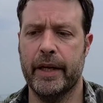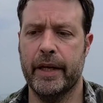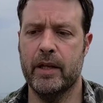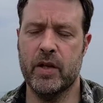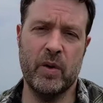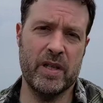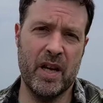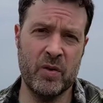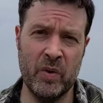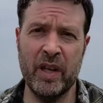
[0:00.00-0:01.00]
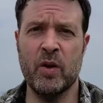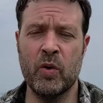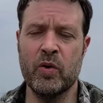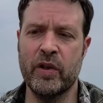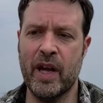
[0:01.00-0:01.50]
So it's really
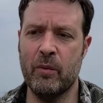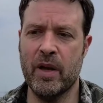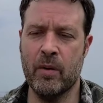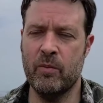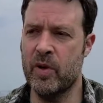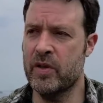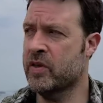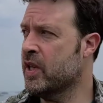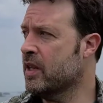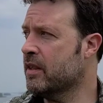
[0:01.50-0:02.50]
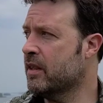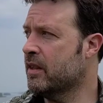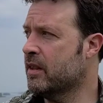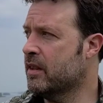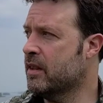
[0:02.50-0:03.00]
crucial that we seek
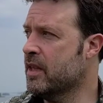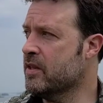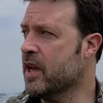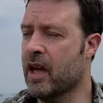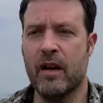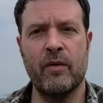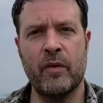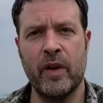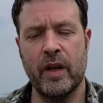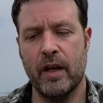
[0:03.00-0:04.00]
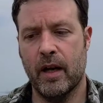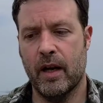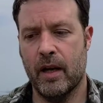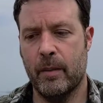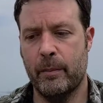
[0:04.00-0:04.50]
these kind of
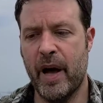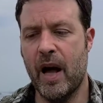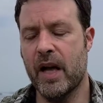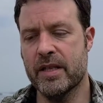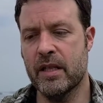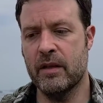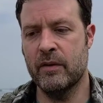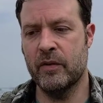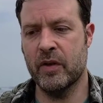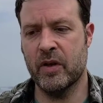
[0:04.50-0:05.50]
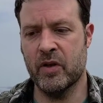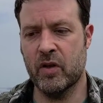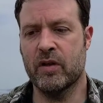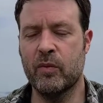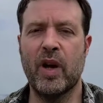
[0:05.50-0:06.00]
positive,
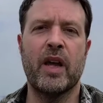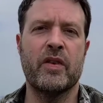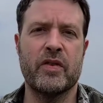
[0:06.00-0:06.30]
constructive ways